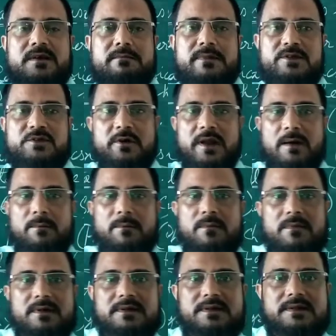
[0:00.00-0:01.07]

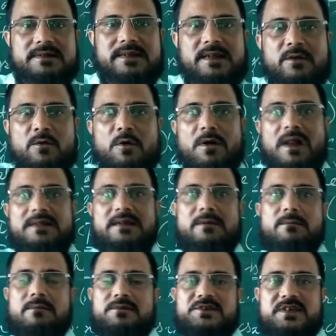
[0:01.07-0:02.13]
Mizoram, then all
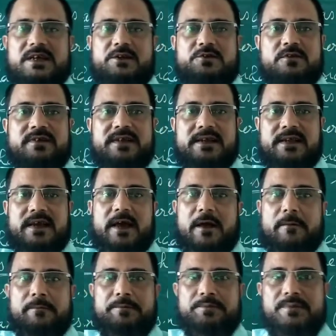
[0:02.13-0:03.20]
other states of India.